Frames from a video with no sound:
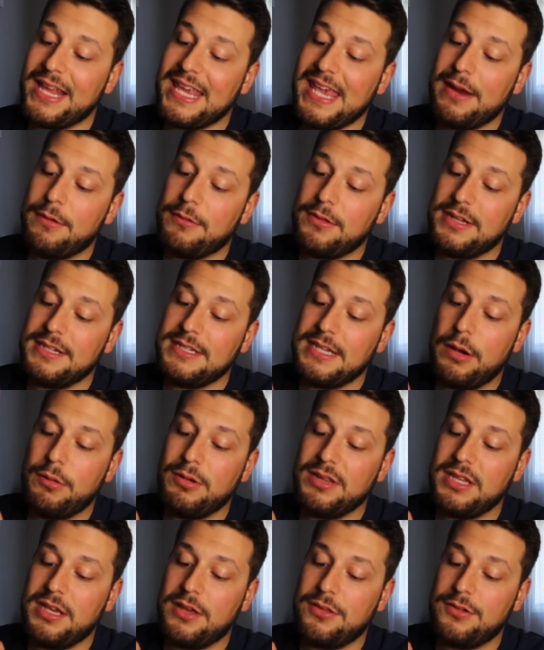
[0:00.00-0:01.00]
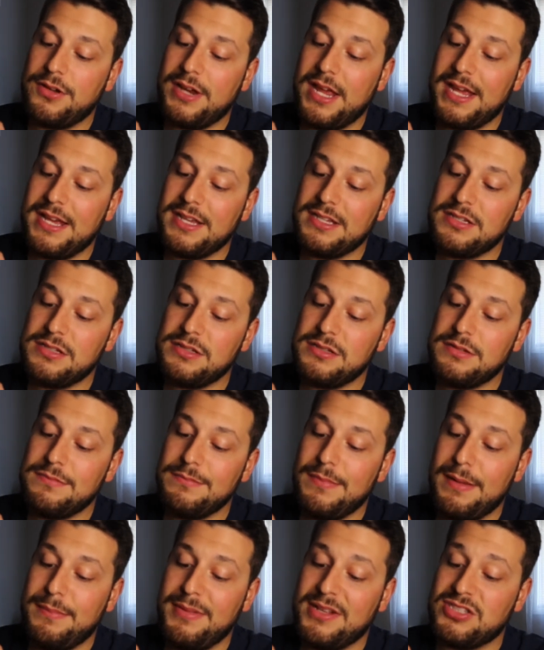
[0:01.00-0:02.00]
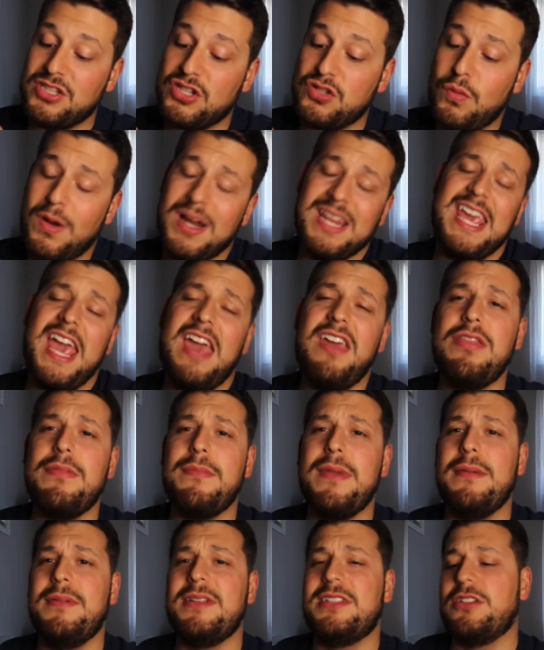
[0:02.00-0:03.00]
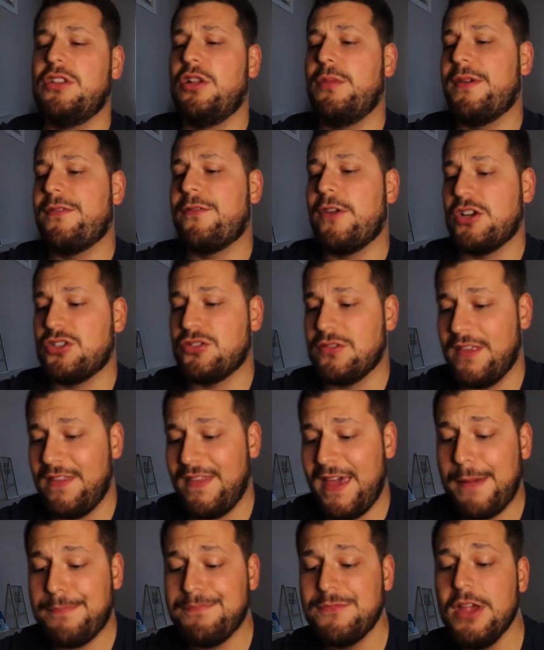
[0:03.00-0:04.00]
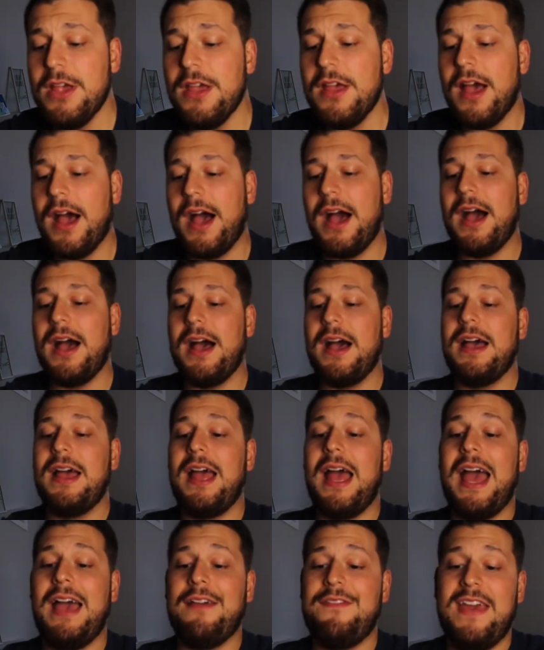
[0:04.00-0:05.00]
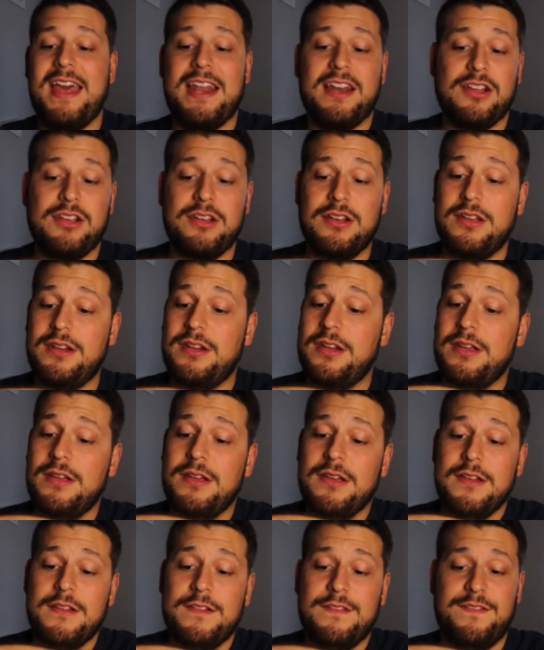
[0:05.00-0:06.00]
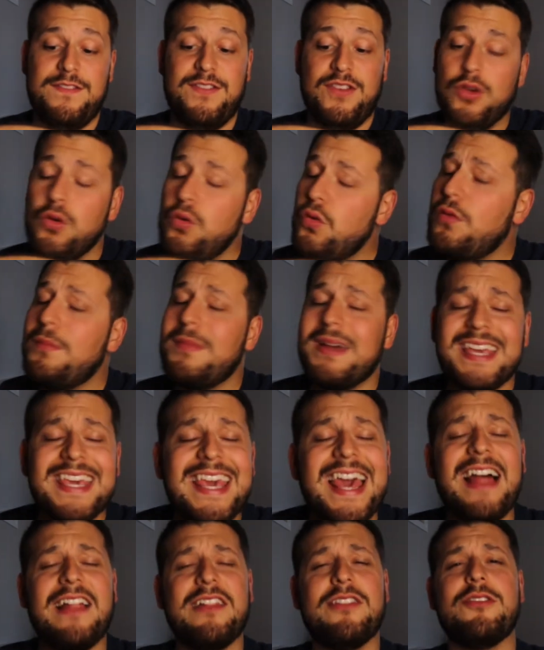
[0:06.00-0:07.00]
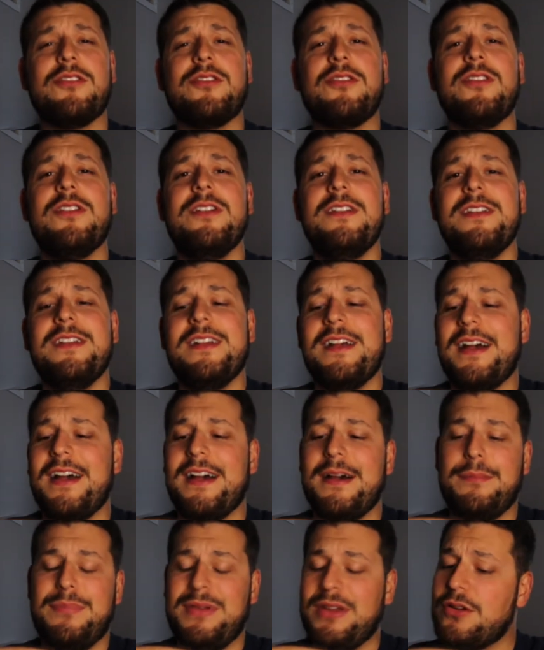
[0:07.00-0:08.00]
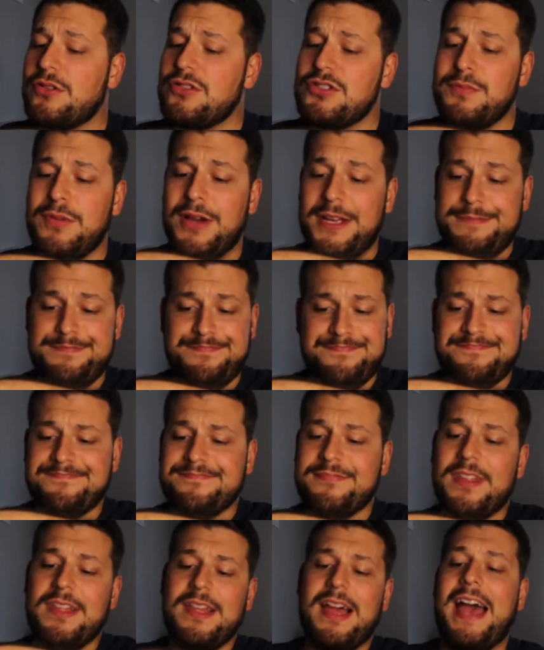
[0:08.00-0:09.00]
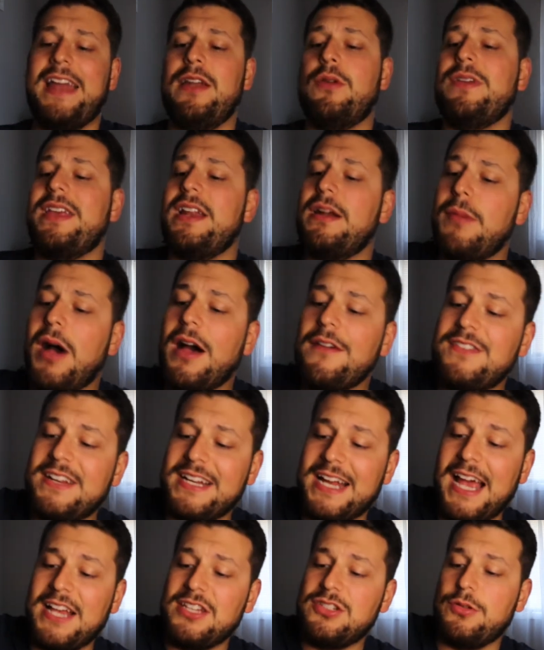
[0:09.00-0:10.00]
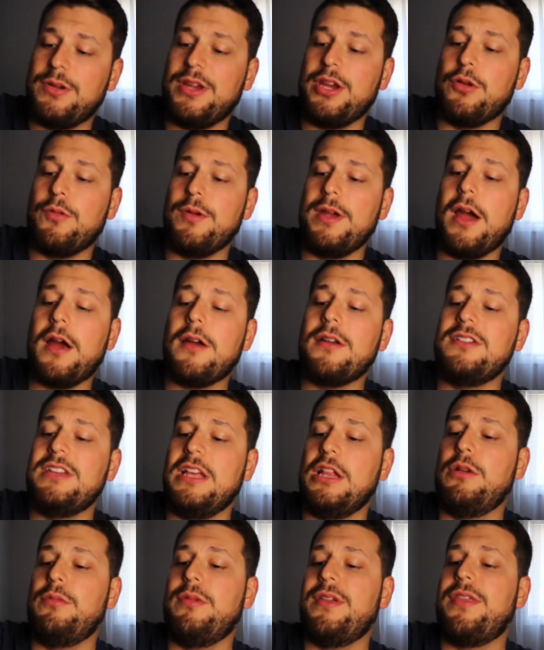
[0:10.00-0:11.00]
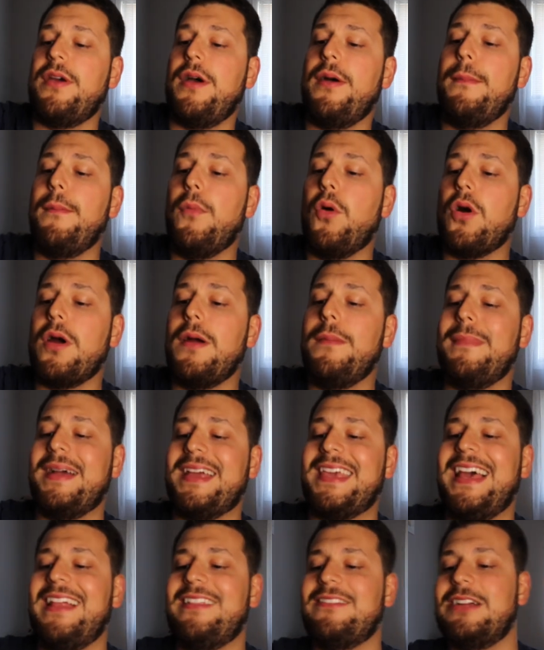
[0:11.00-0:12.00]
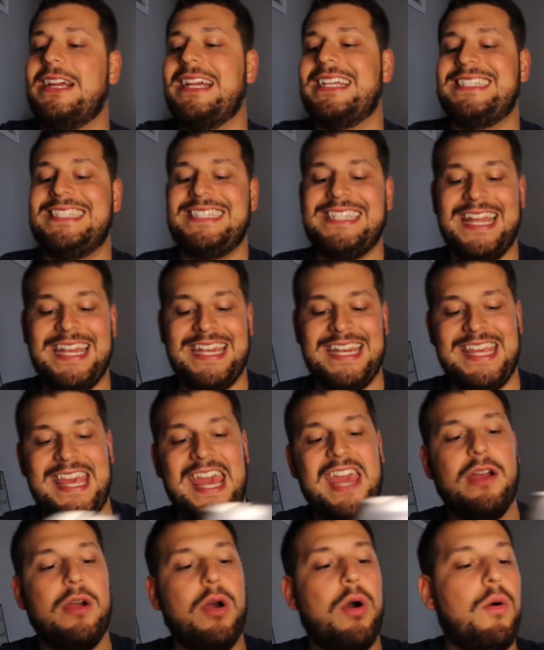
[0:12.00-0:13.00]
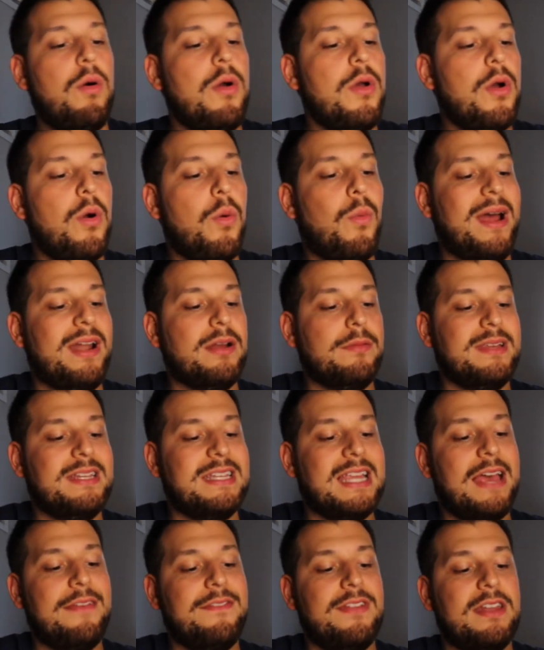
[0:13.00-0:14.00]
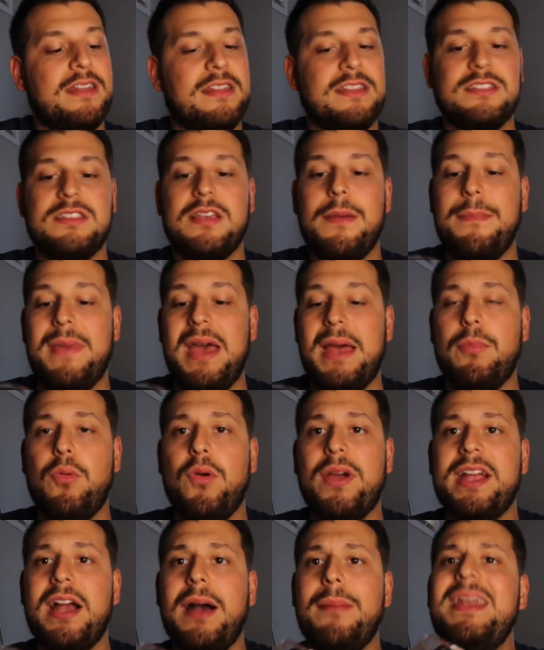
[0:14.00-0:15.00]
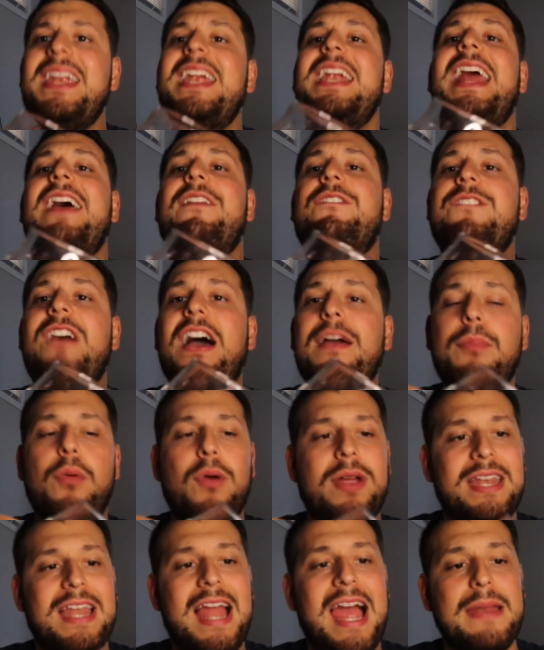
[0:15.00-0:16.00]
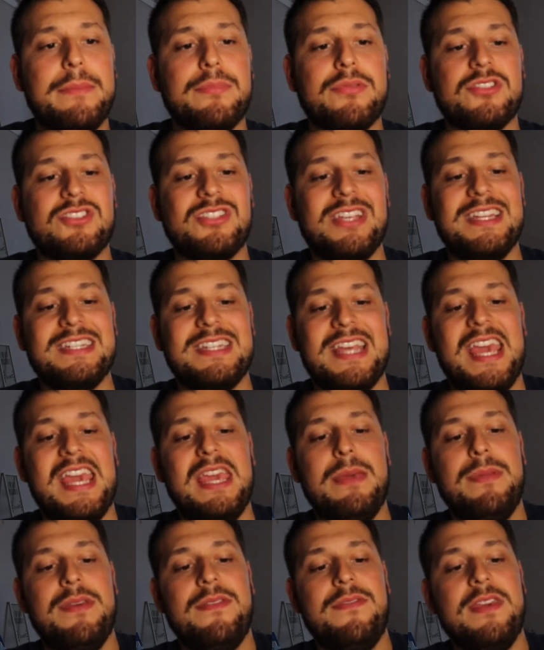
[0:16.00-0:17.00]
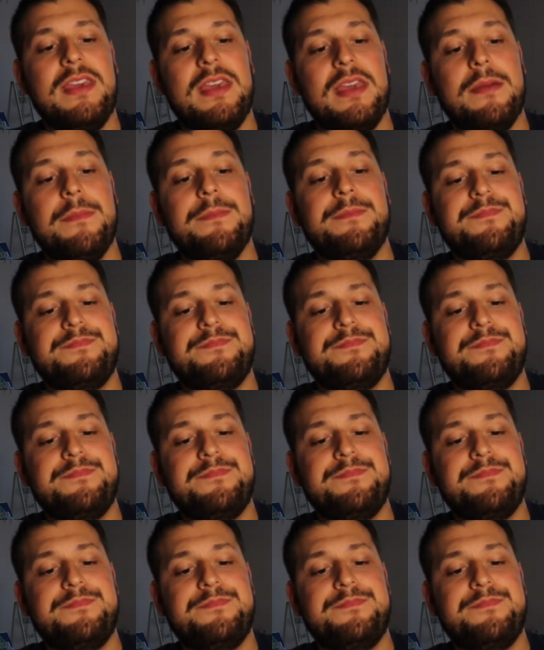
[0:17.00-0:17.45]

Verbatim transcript: can't really tell what the other day is. Maybe it's the 28th. Maybe it's a little bit fresher than that. Uh, I've had a good few Mikkeller uh, beers, but I don't get them often, guys. So here we are dealing with more Mikkeller San Diego. Why don't we dive into this bad boy coming in at 5.9% ABV.